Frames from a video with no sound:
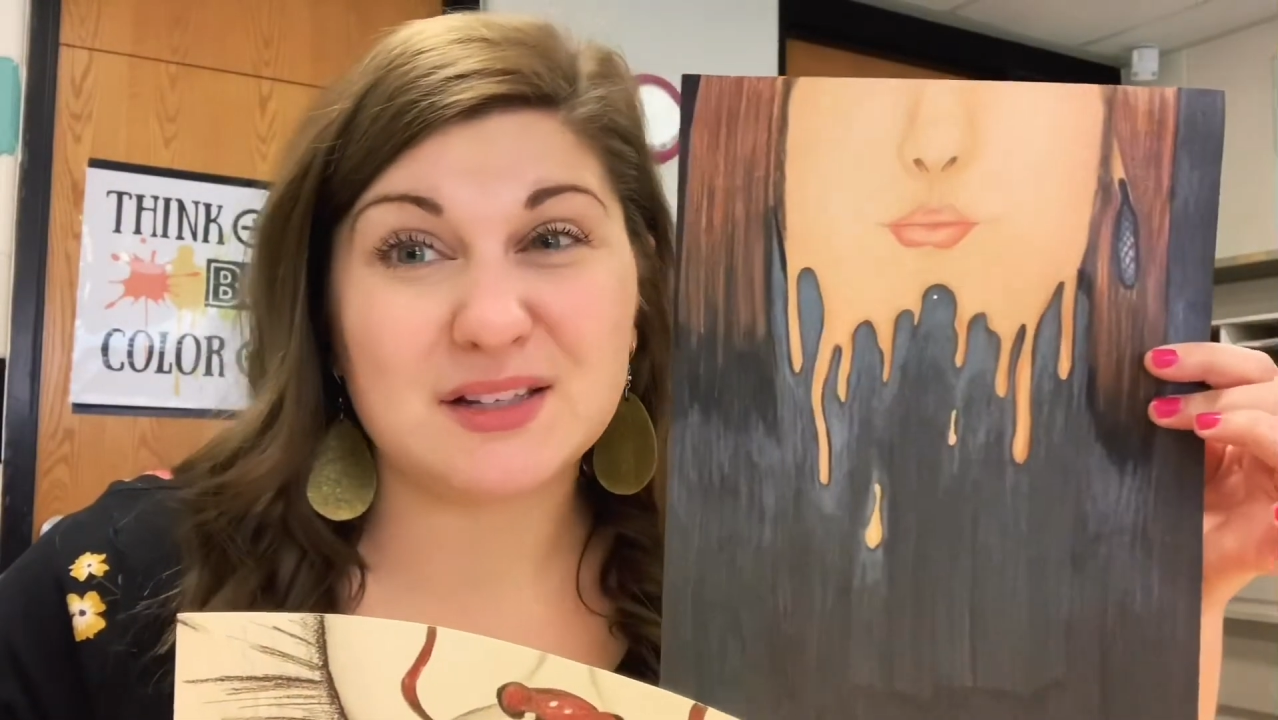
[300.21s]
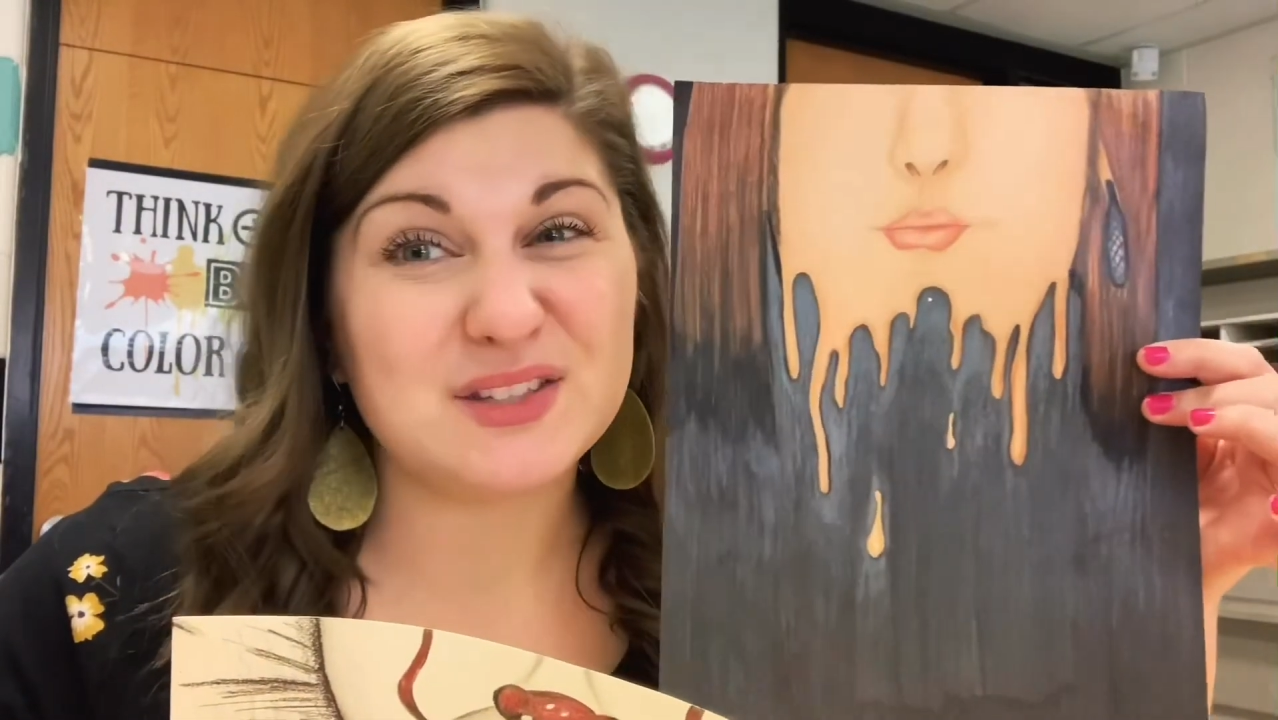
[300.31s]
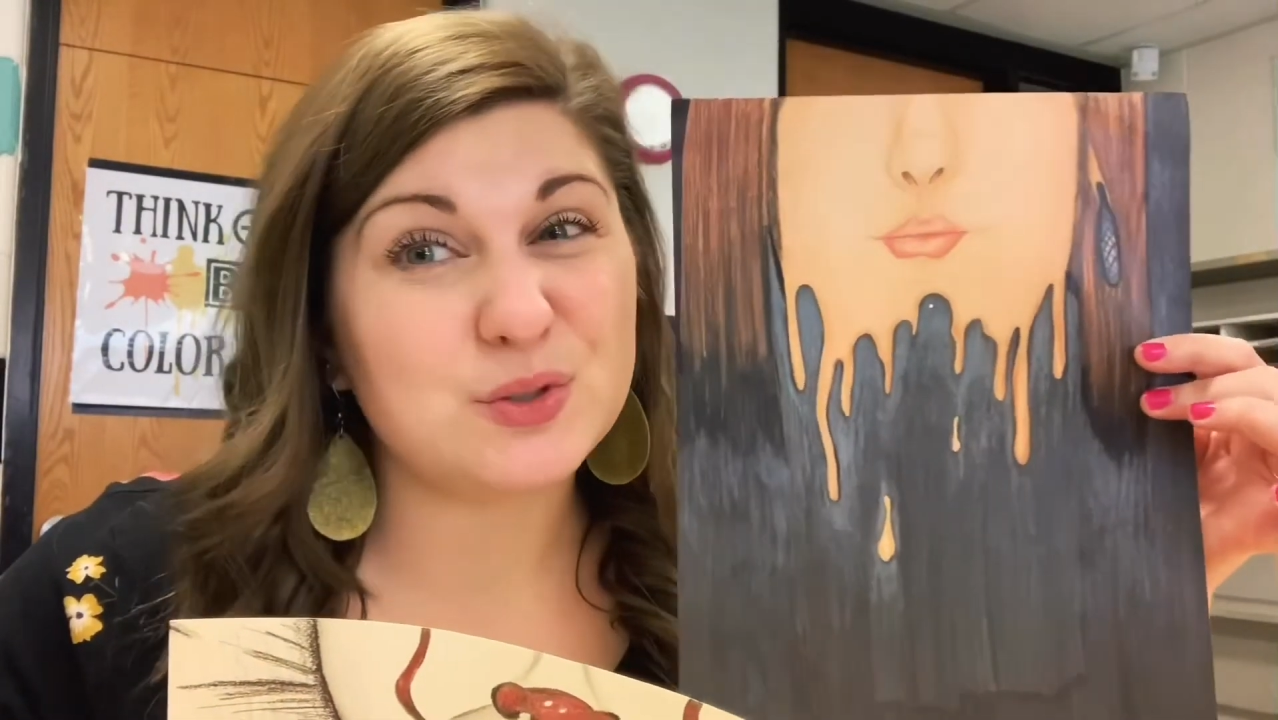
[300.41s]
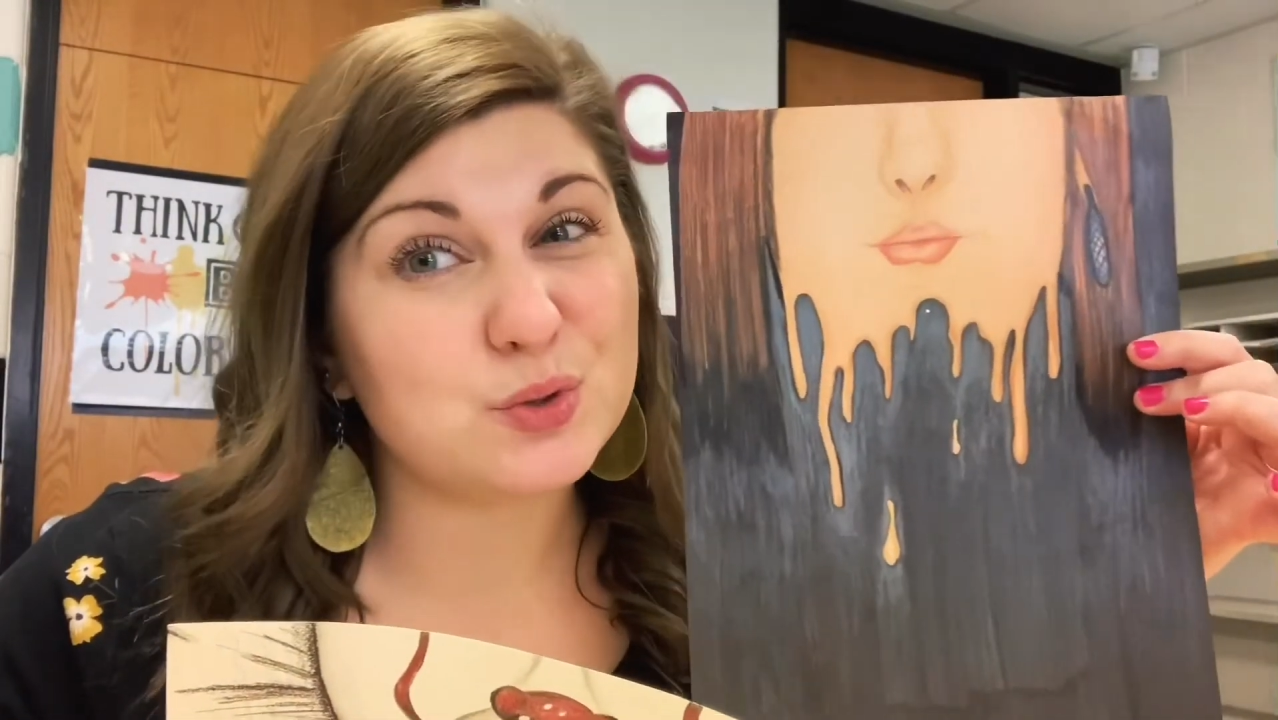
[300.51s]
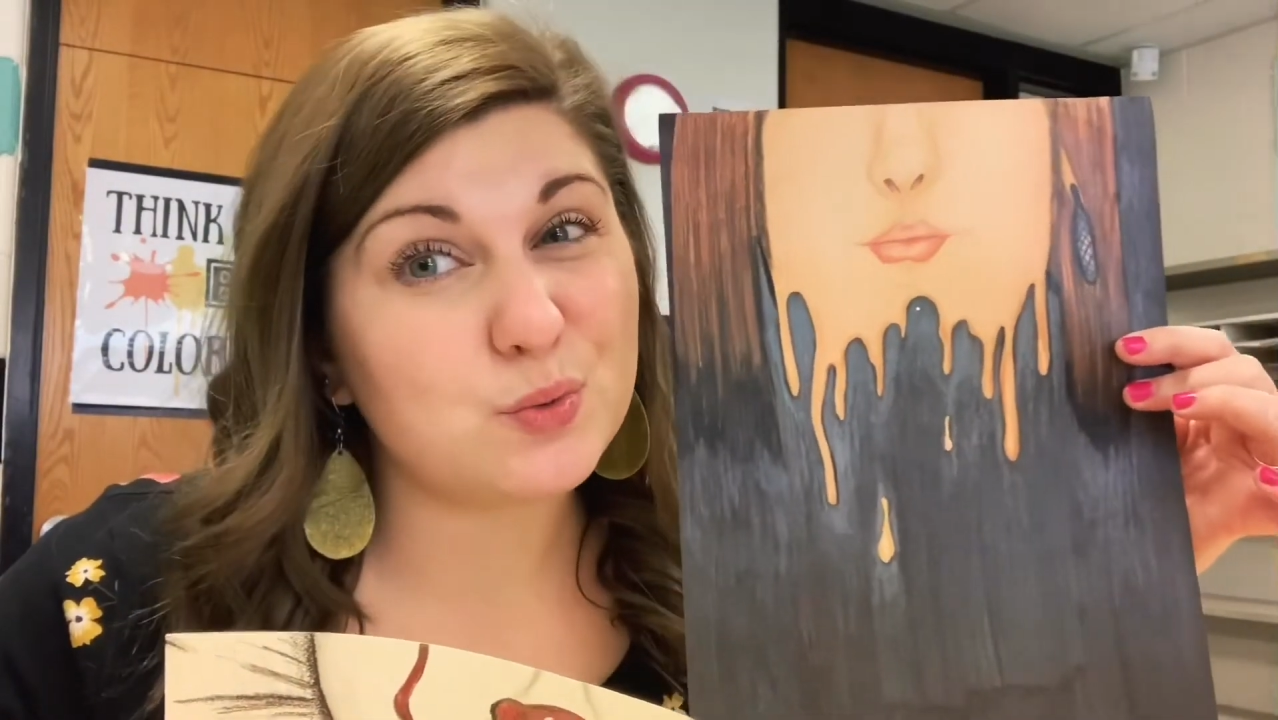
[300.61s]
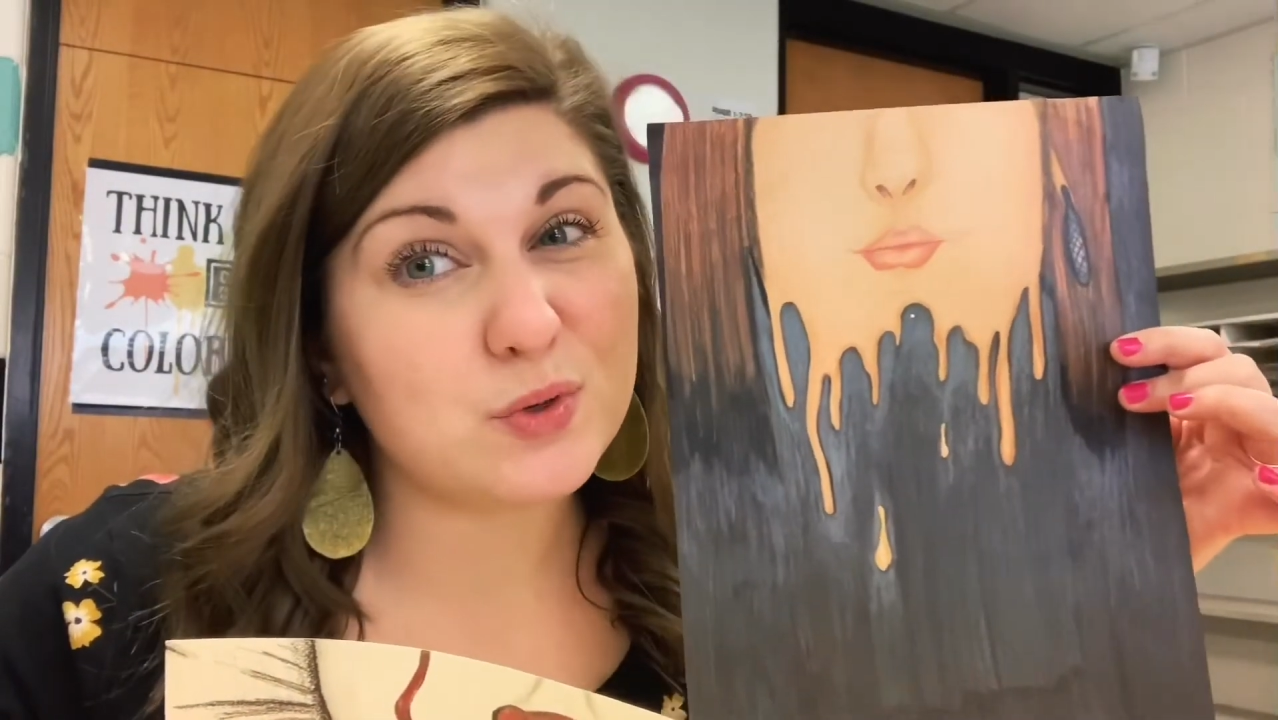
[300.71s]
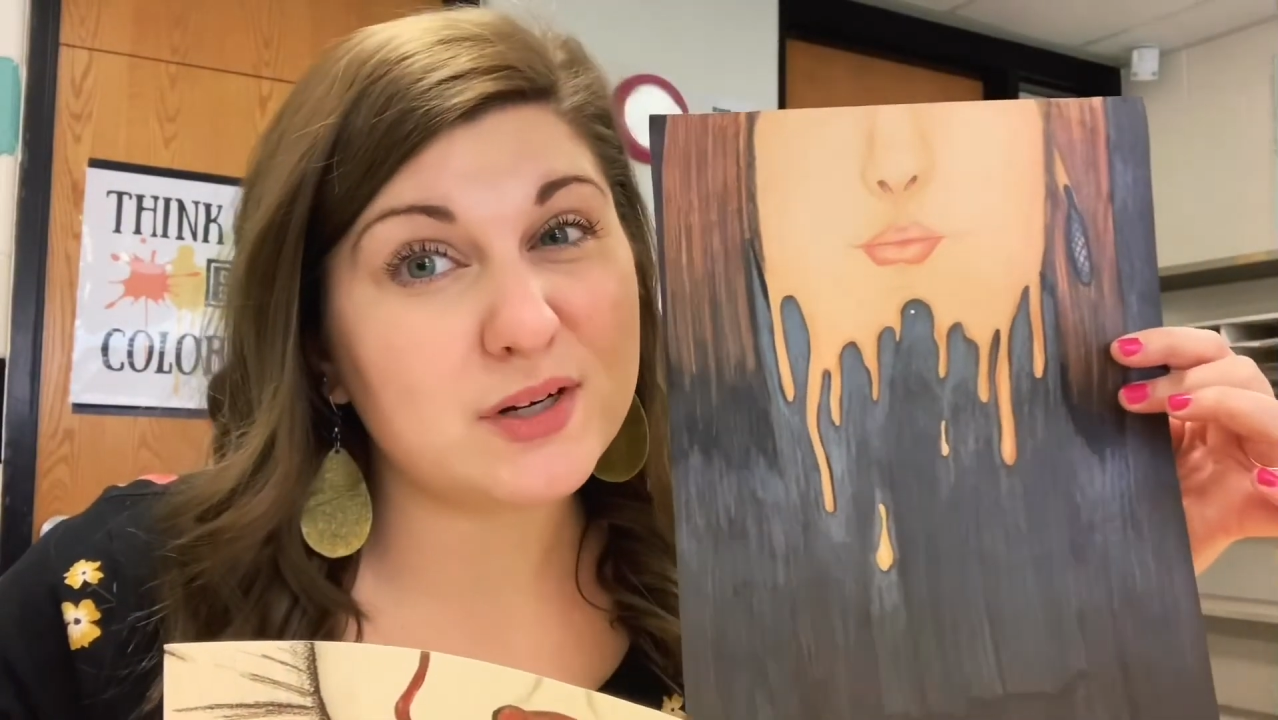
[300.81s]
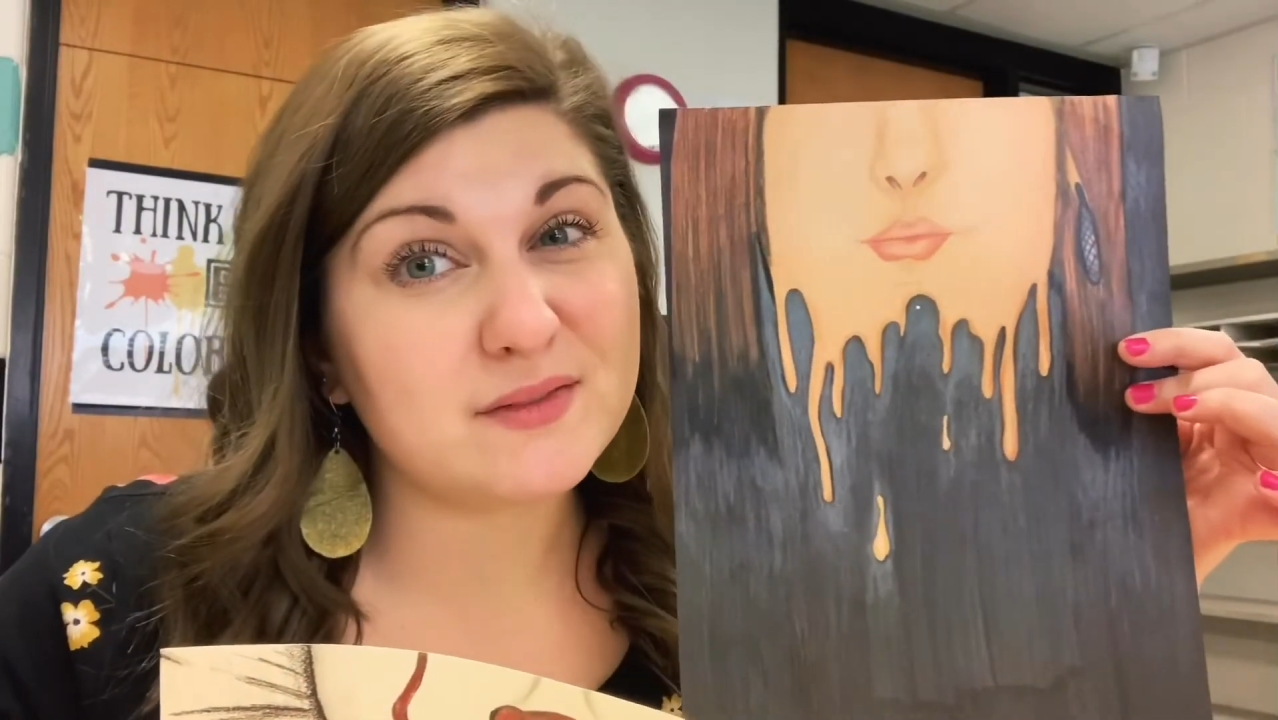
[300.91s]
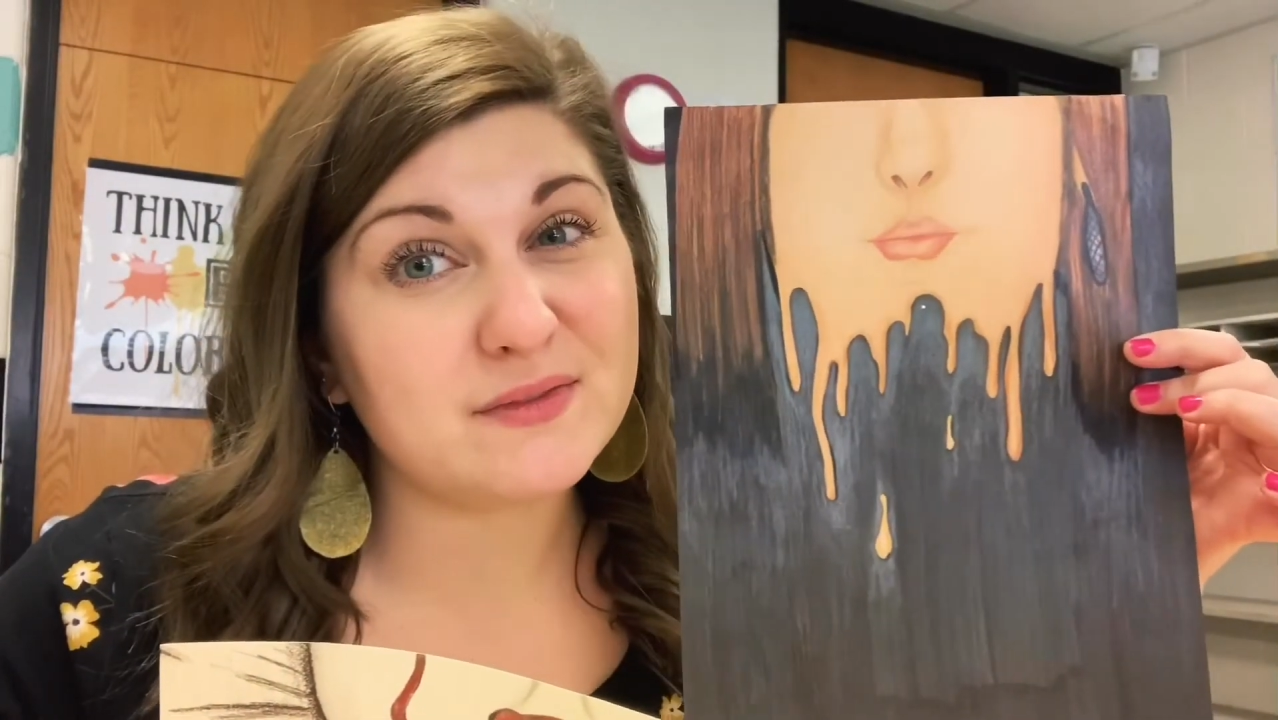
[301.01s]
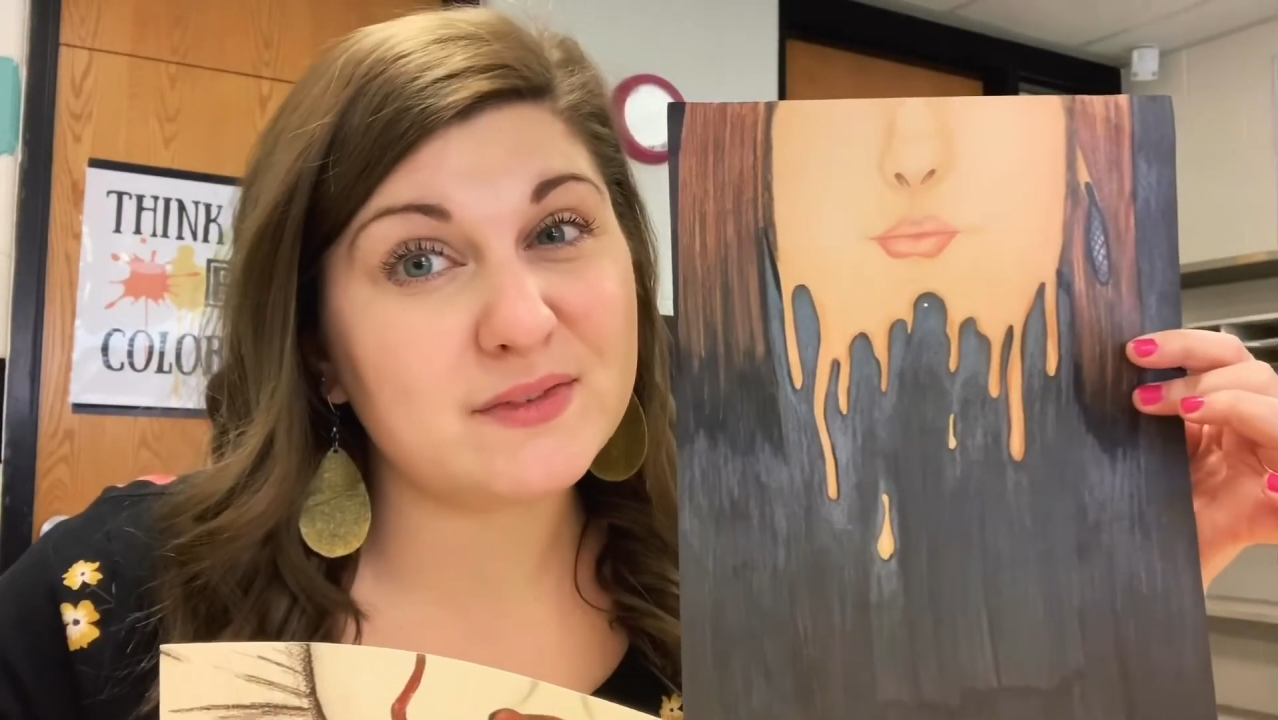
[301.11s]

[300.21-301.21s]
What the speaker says: sort of